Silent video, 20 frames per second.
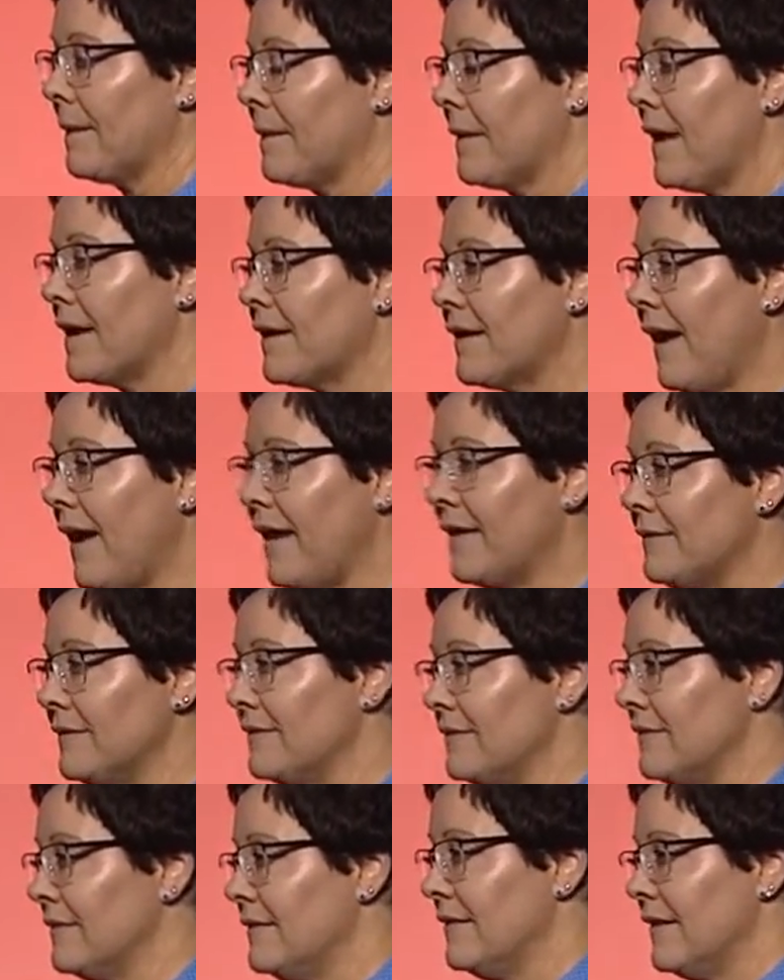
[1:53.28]
Again,
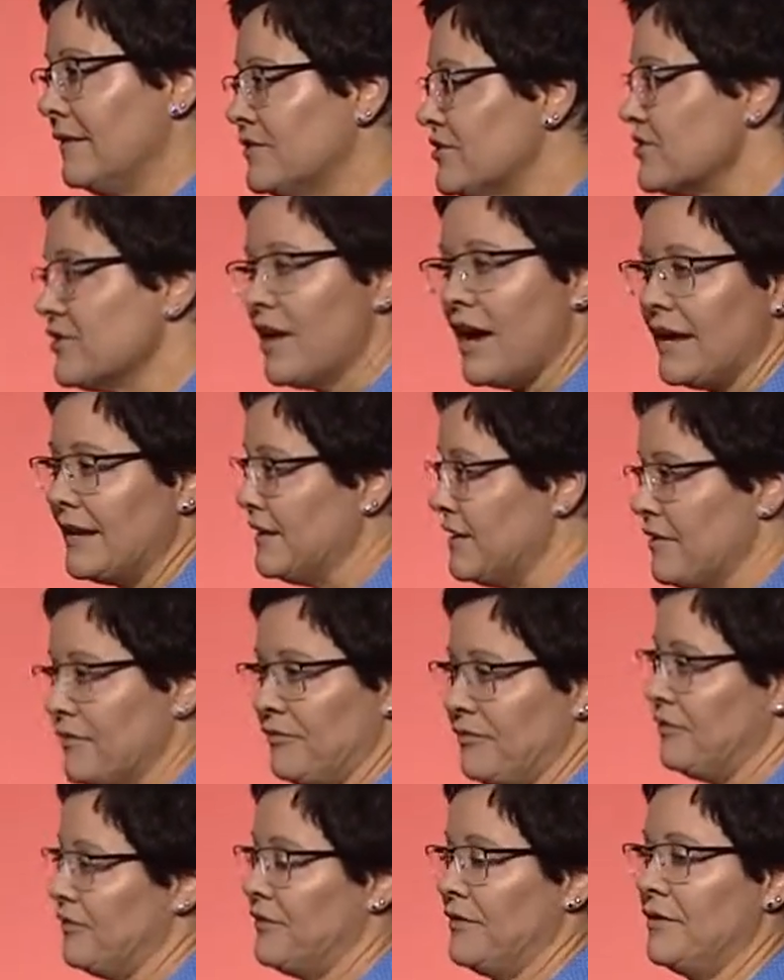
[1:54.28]
it's not if,
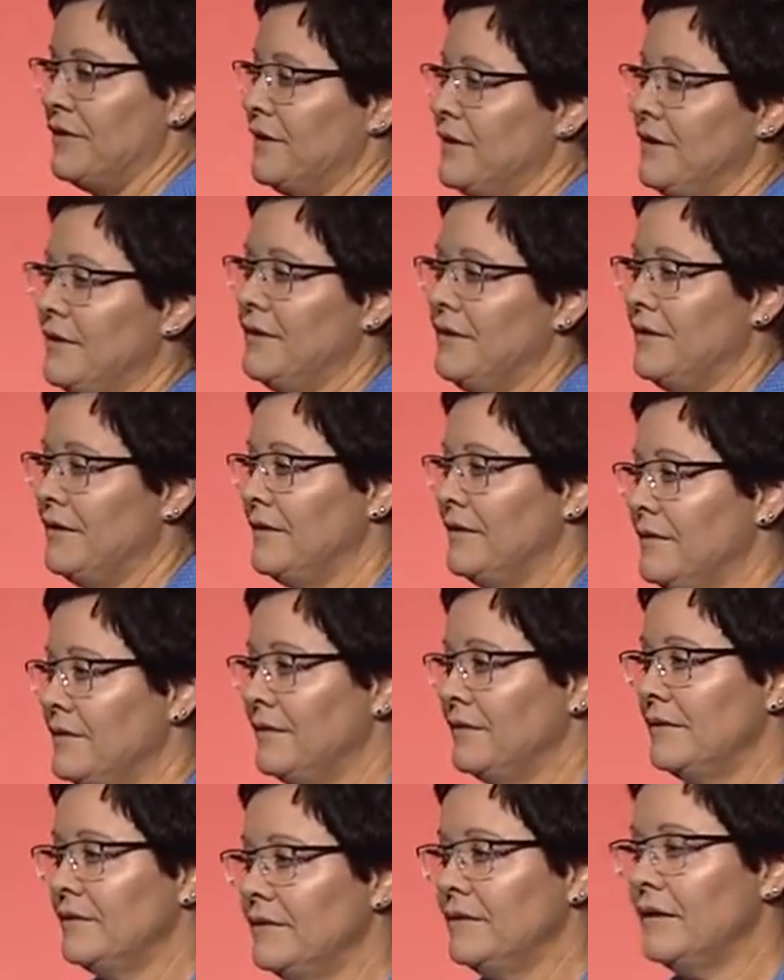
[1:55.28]

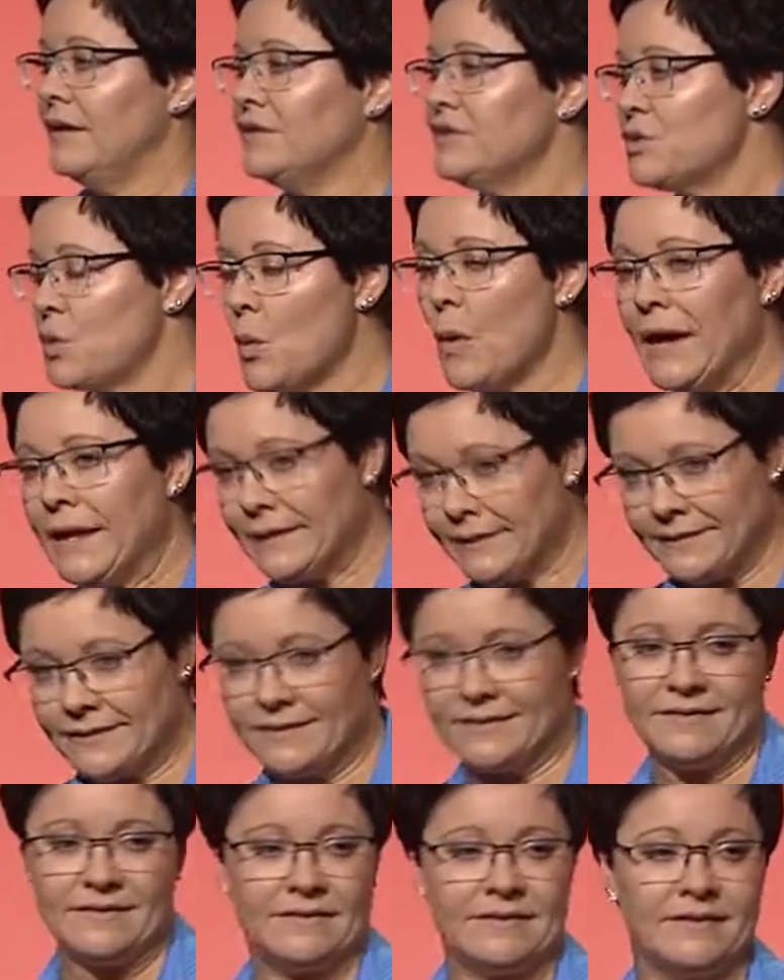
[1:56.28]
it's when.
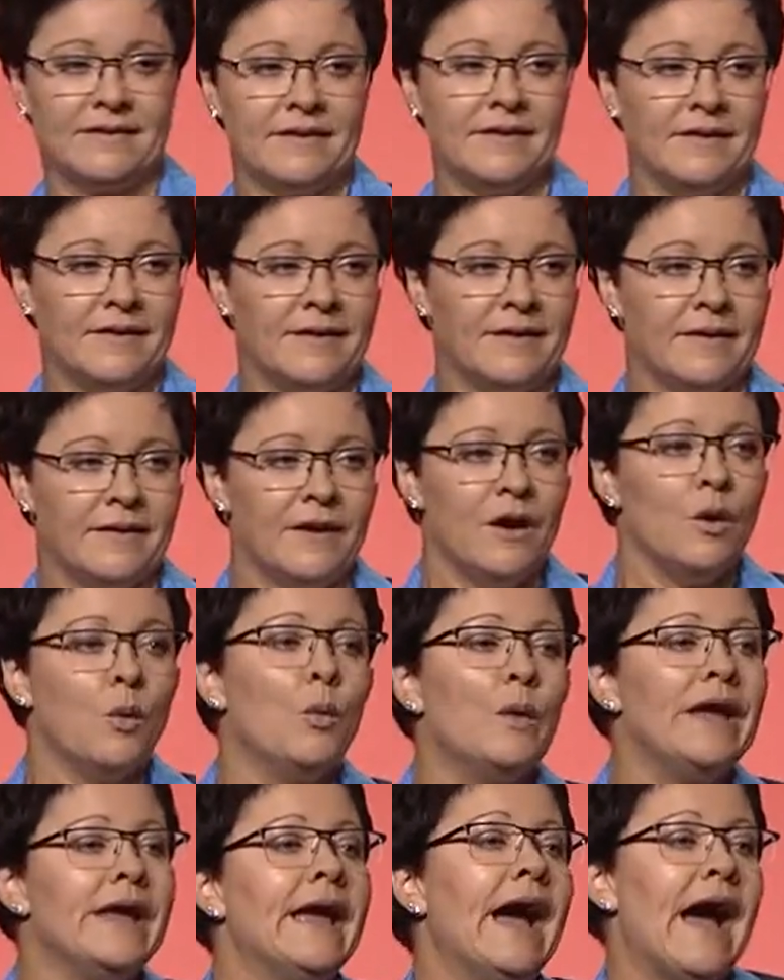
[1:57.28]

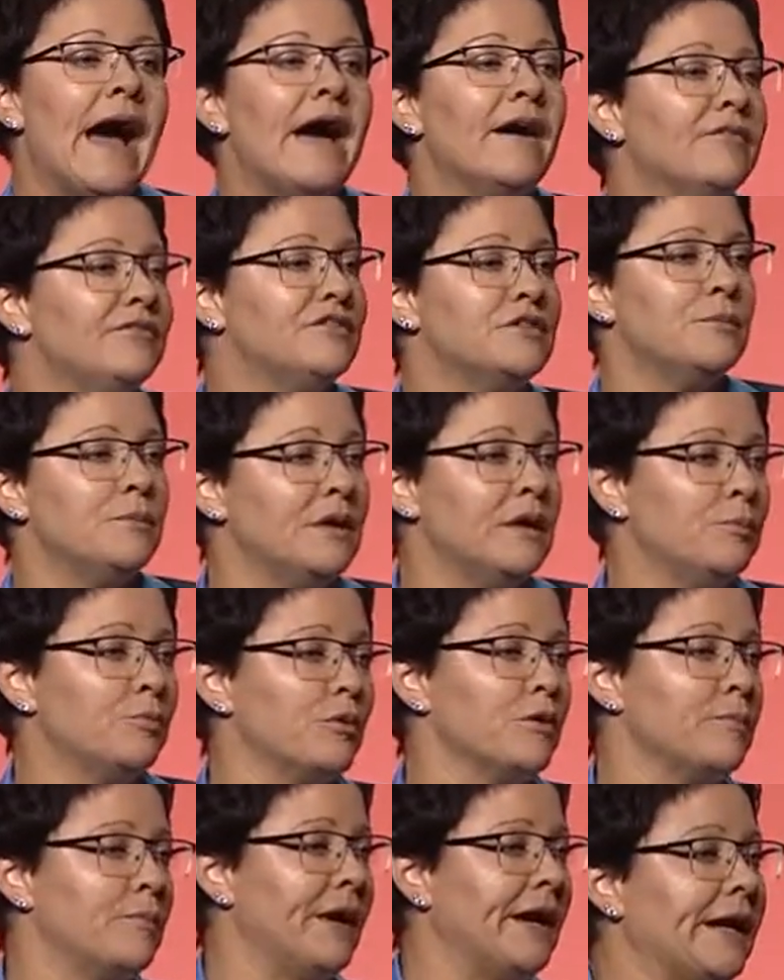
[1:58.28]
We have to be
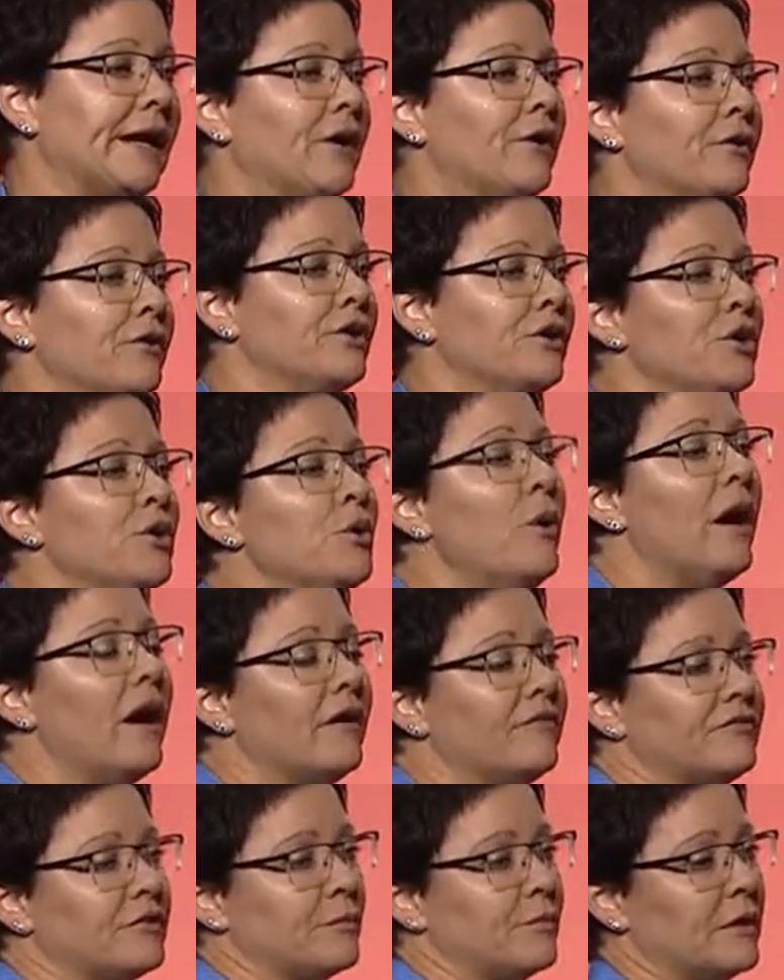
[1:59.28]
prepared. You have
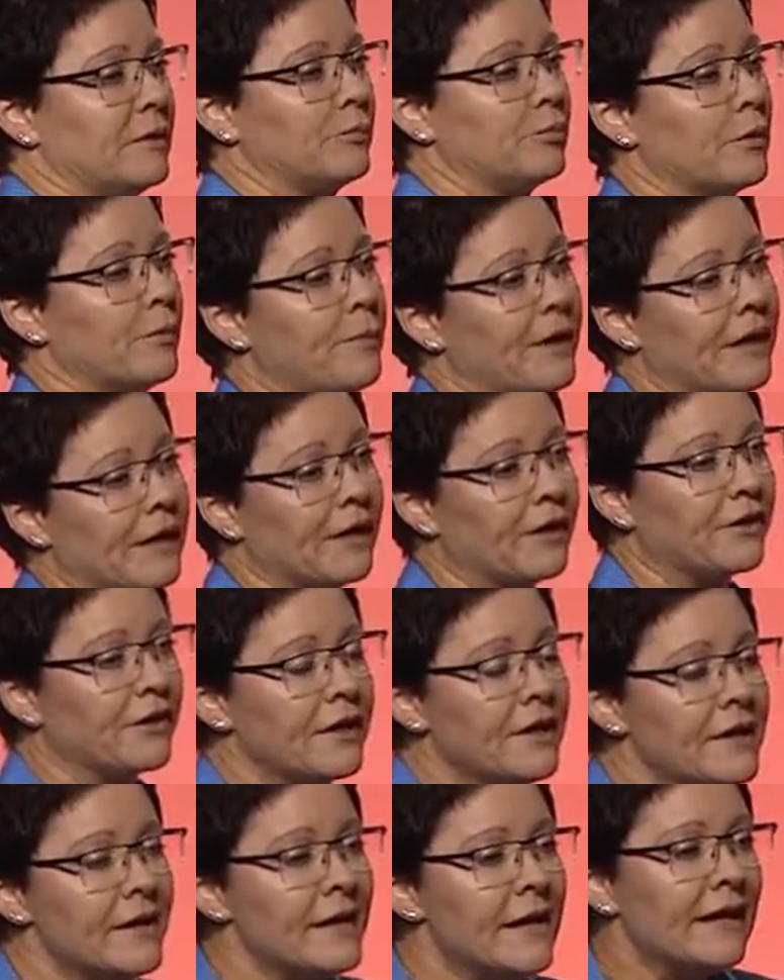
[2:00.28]
to be prepared.
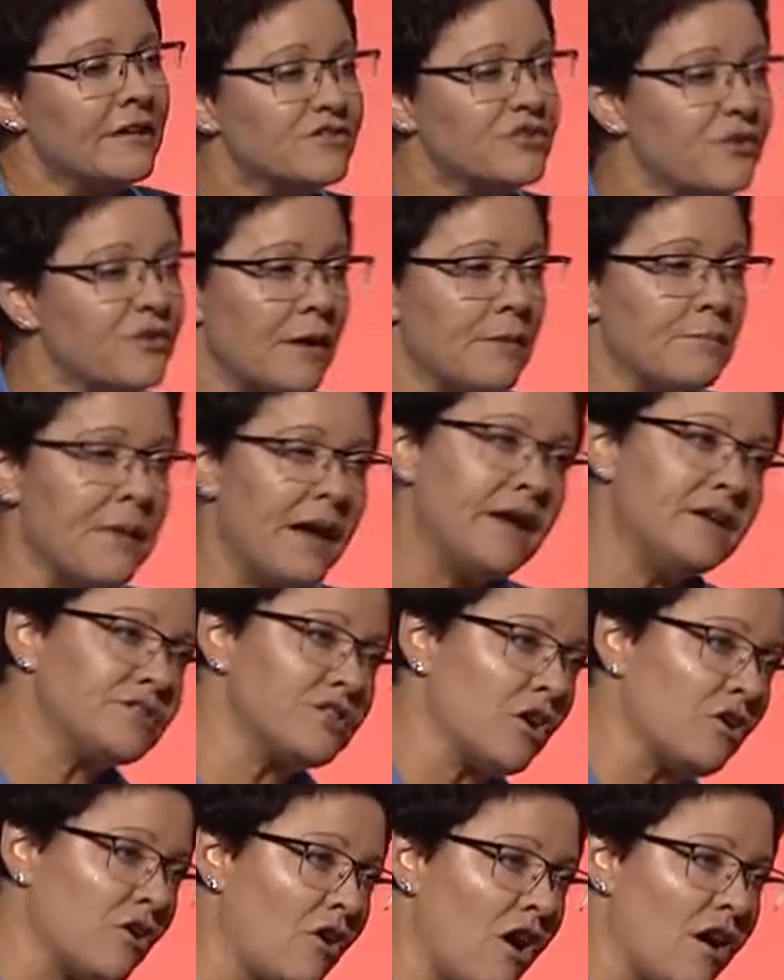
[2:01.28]
And so makes
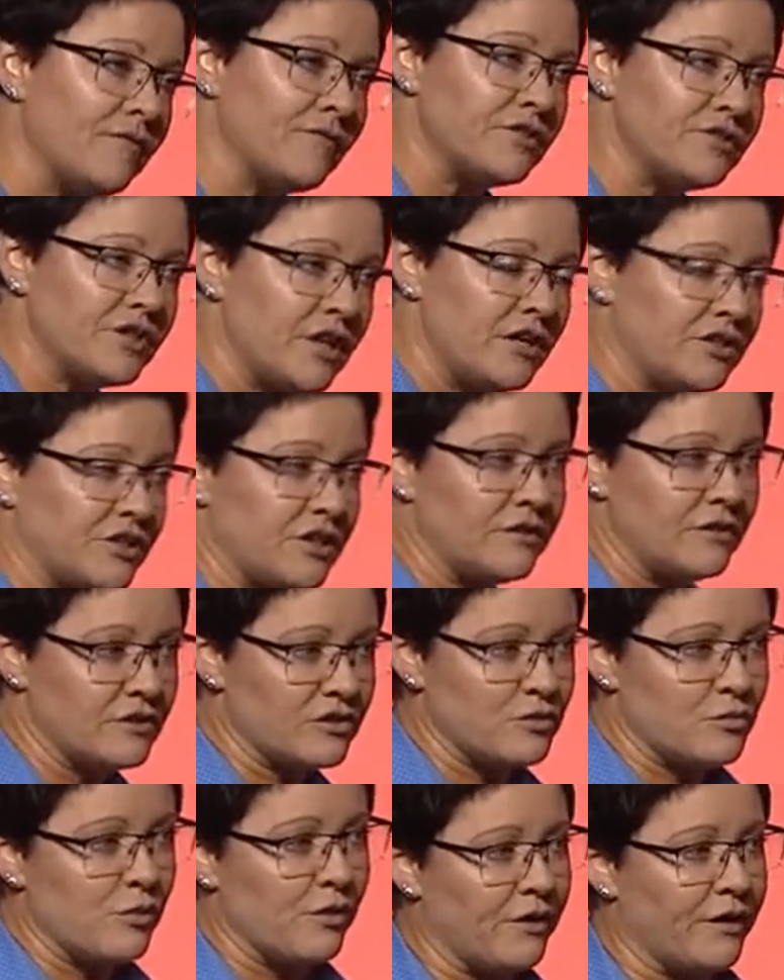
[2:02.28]
our conversation this
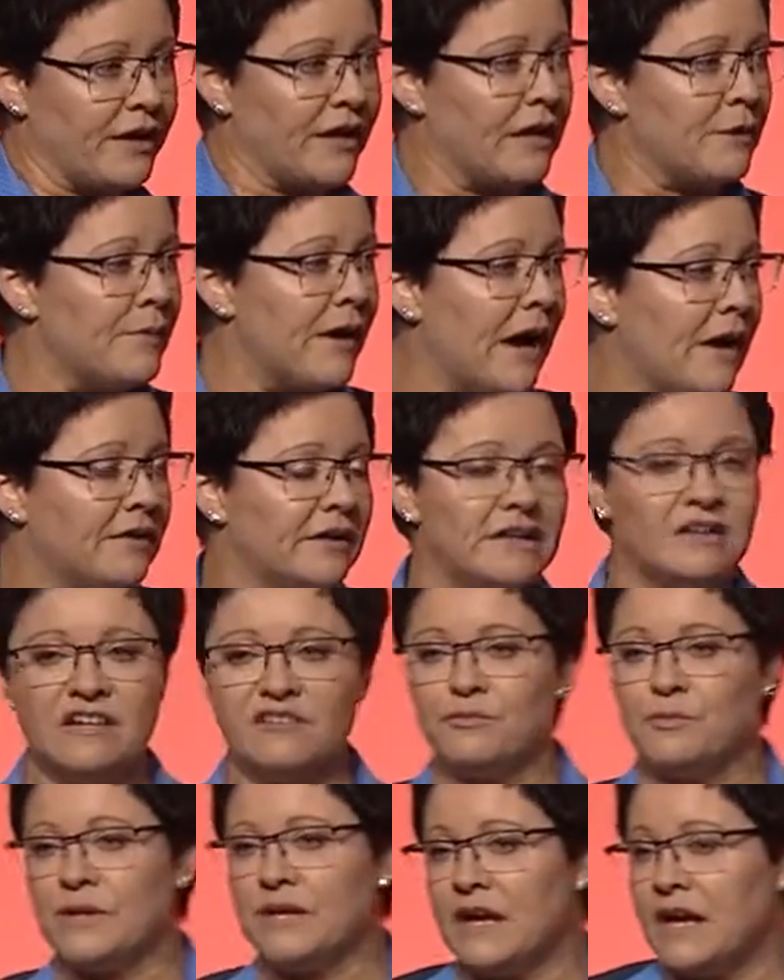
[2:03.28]
morning about
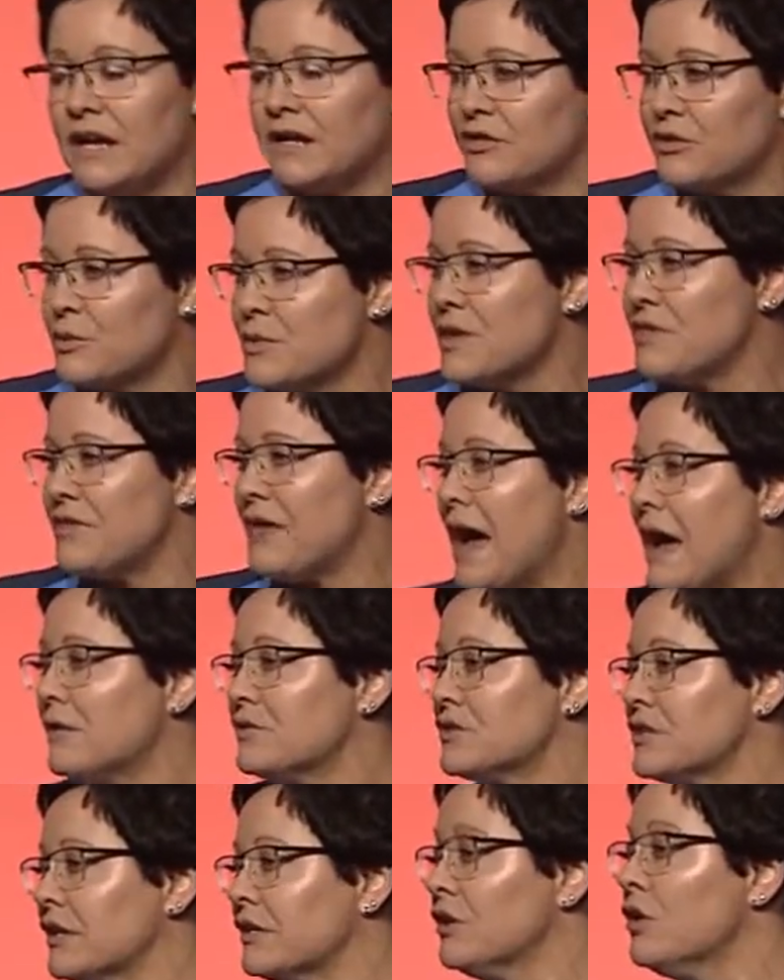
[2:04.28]
NFPA
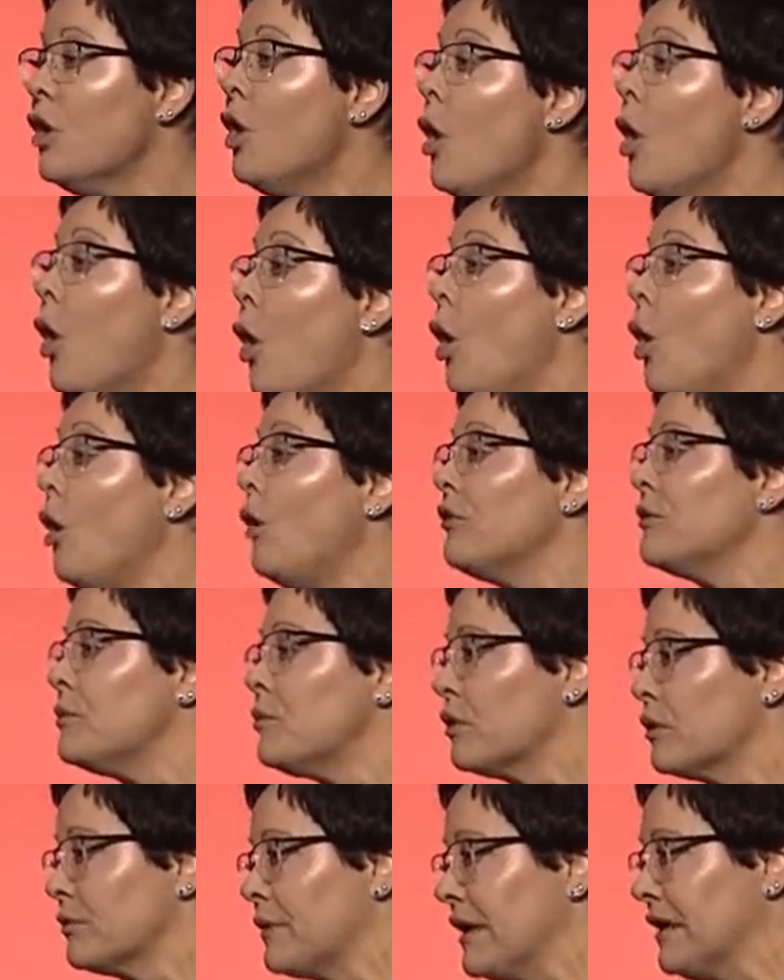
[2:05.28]
3000 all the
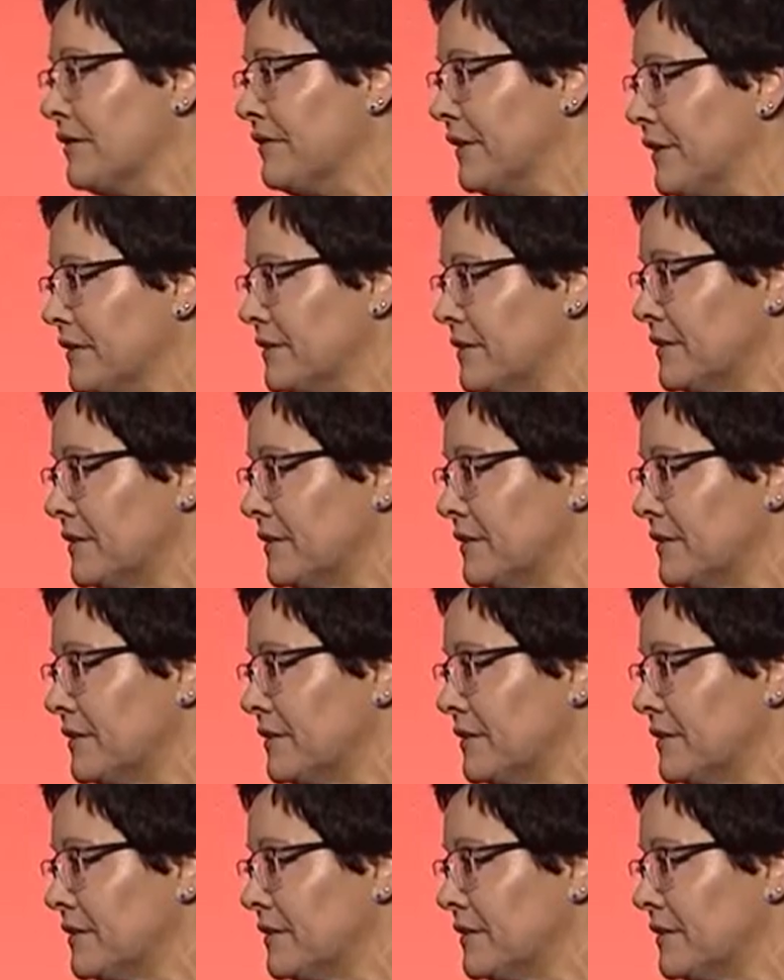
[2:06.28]
more relevant.